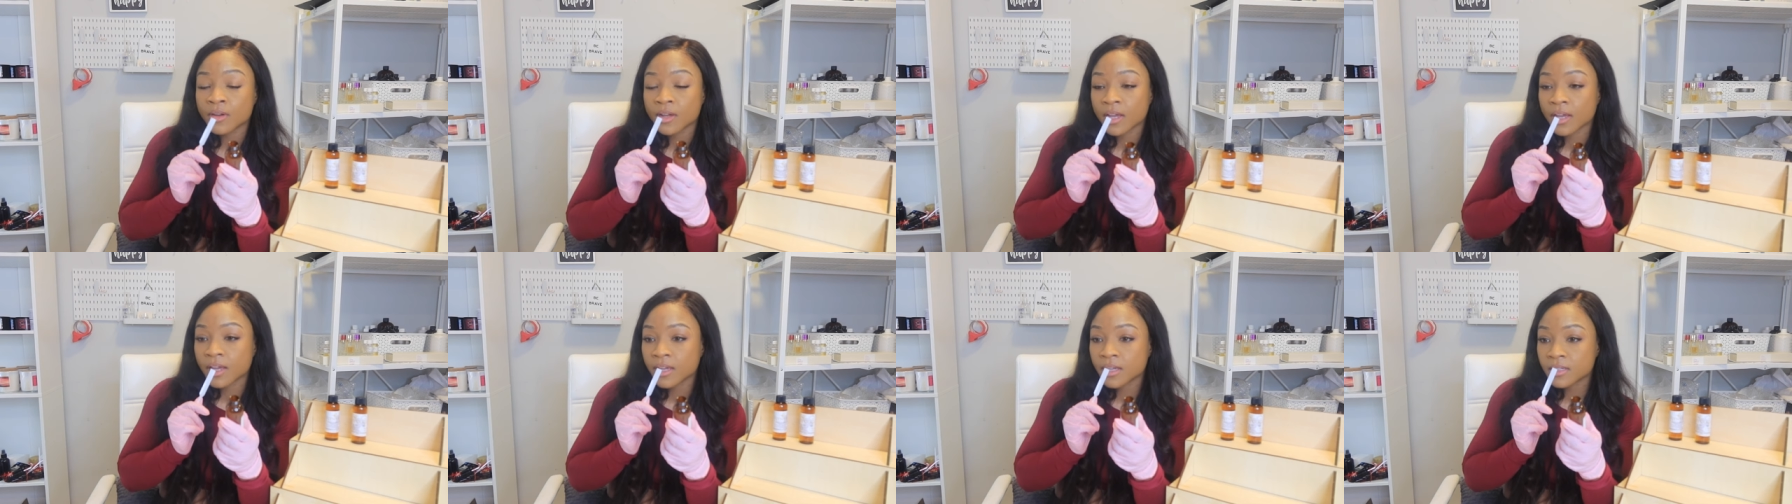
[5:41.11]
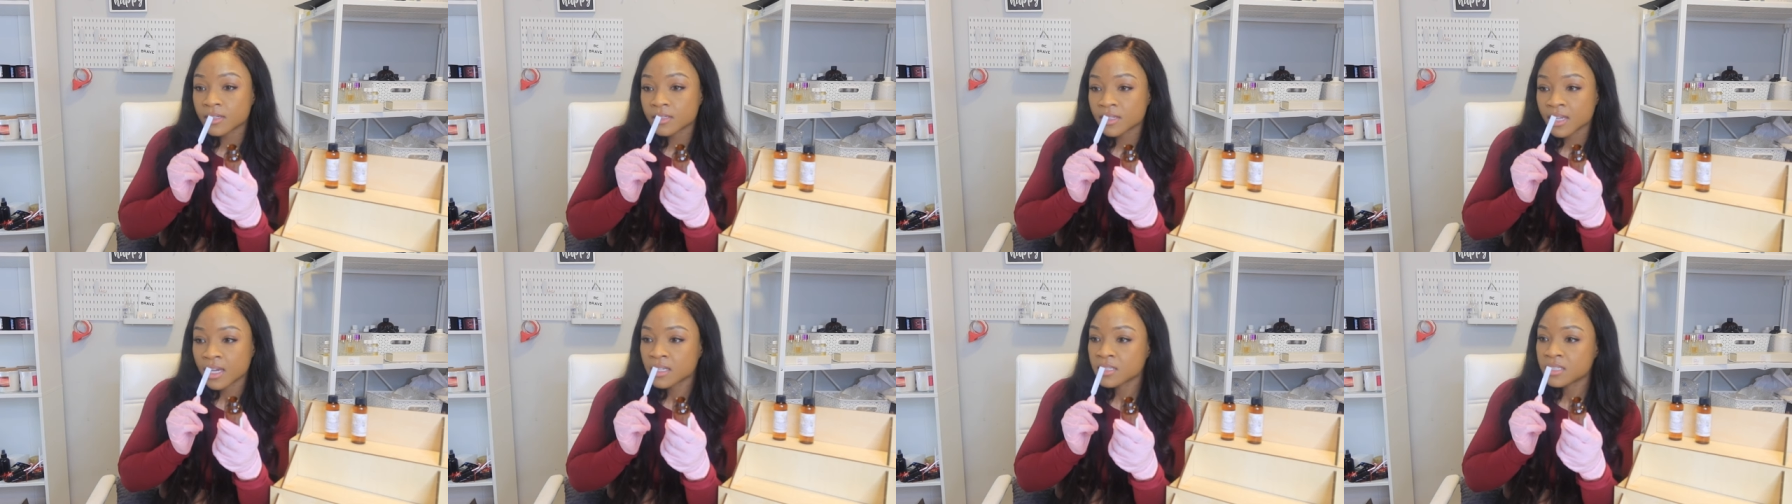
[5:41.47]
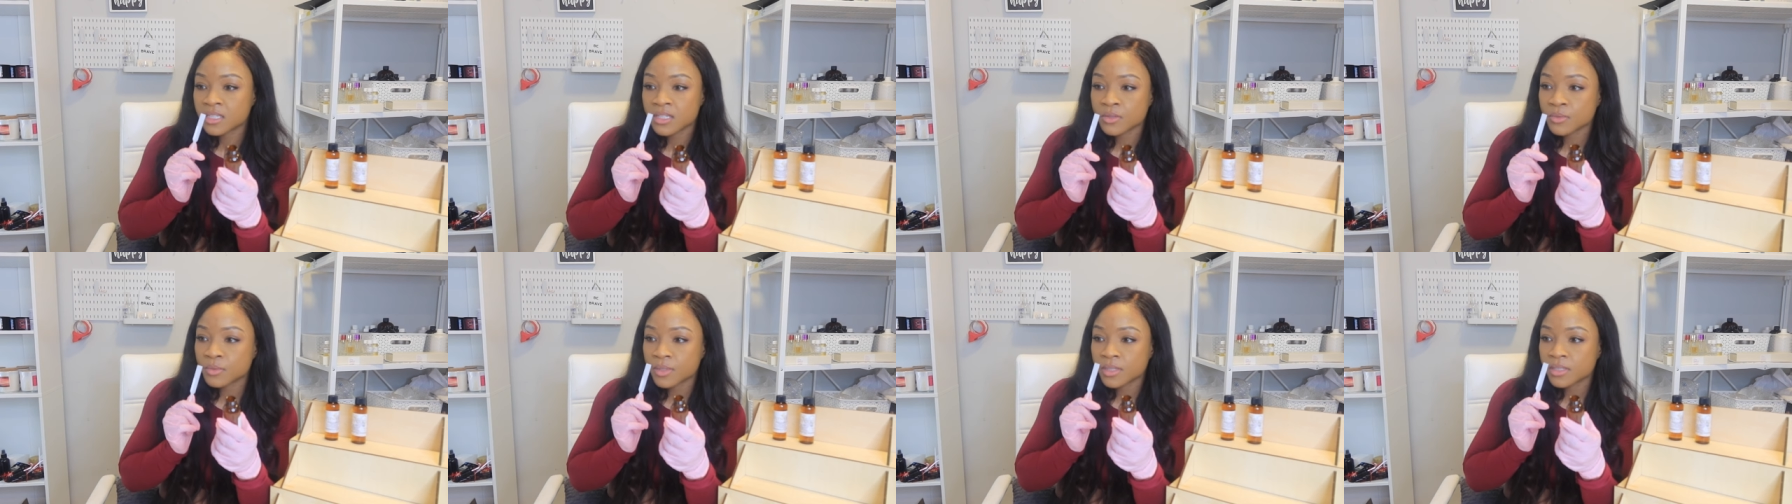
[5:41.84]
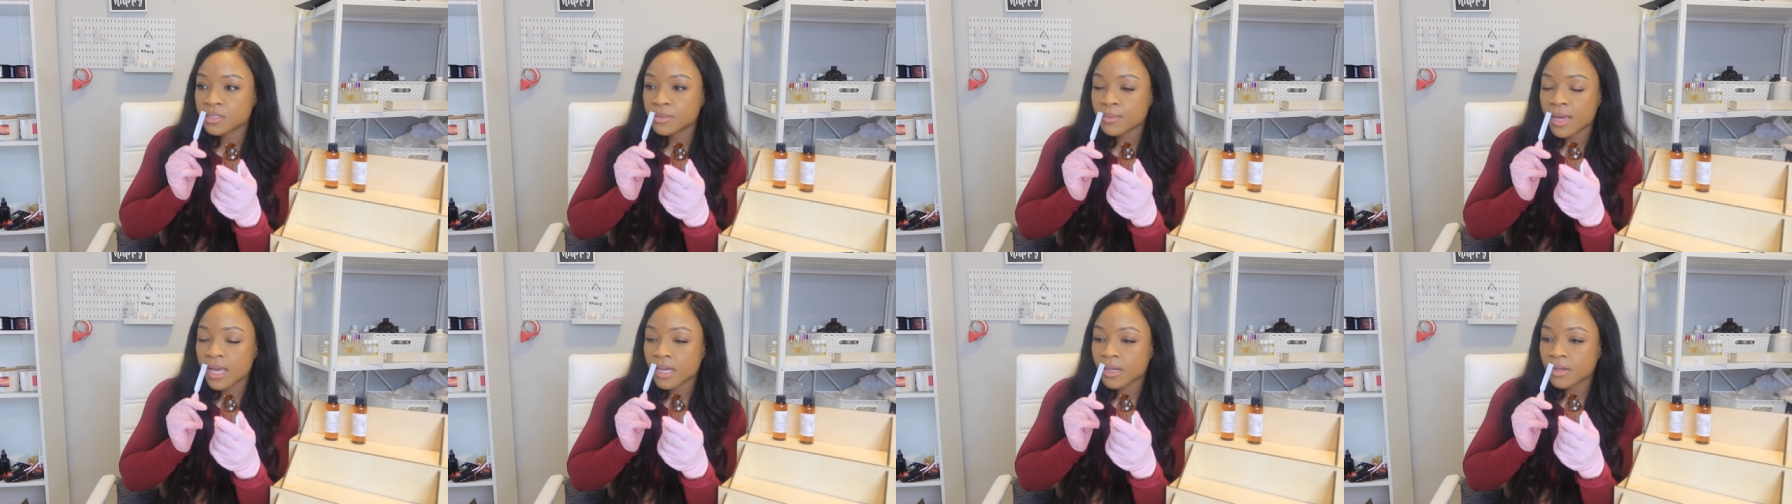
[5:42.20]
Okay, not
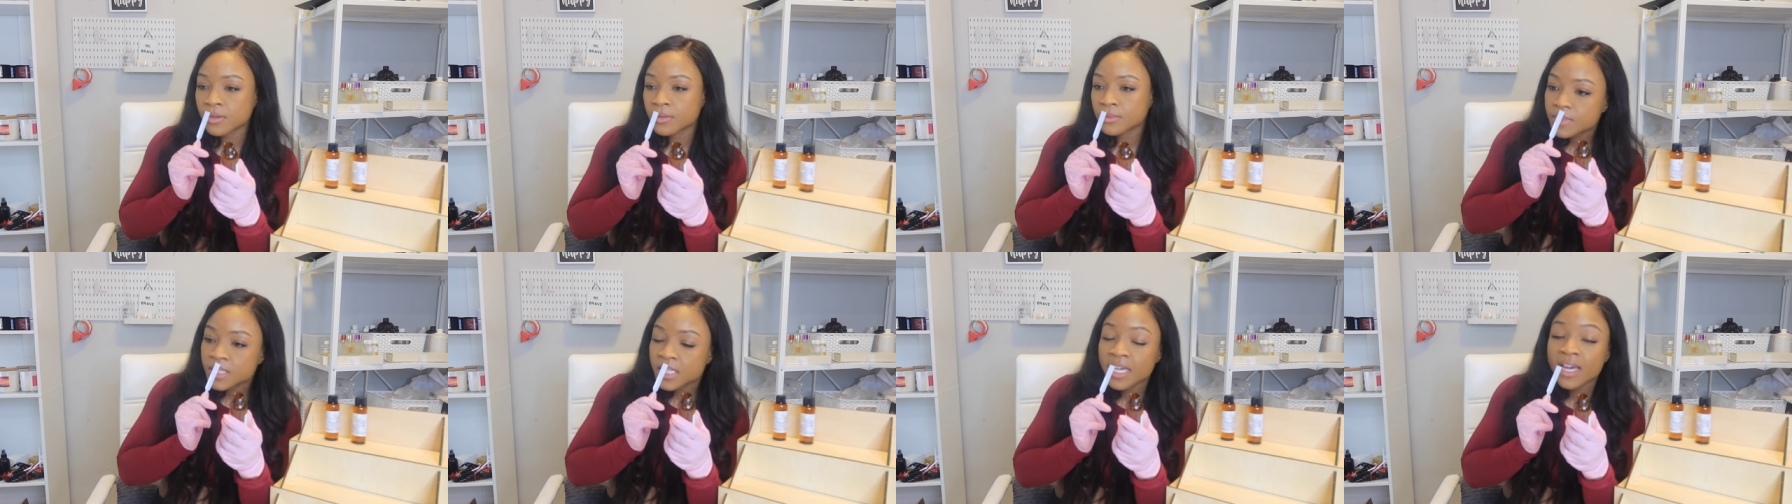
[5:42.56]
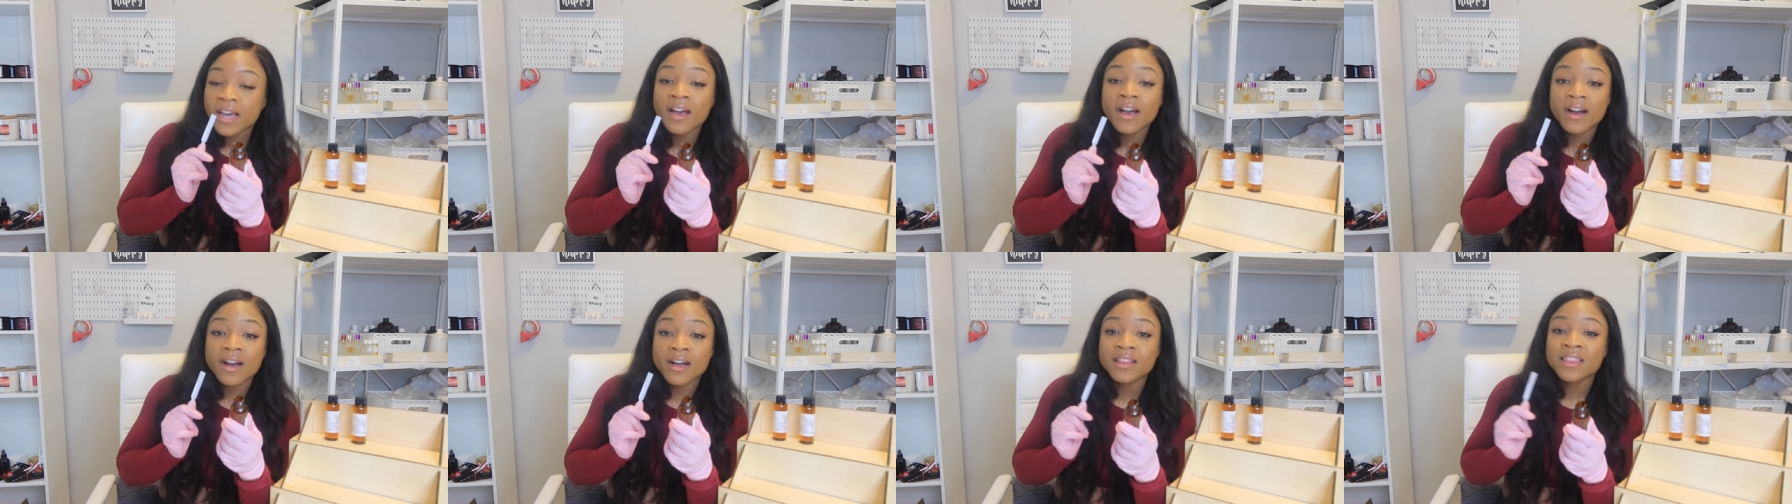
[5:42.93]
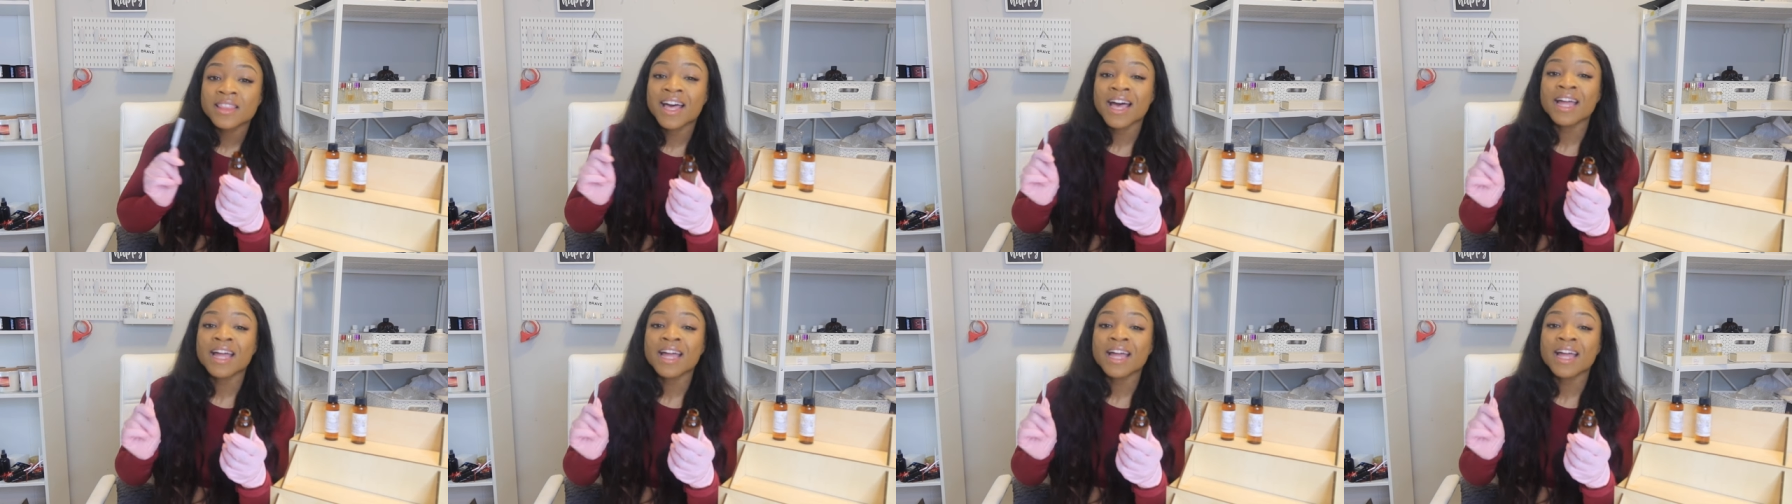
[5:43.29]
teakwood, tobacco. Yeah,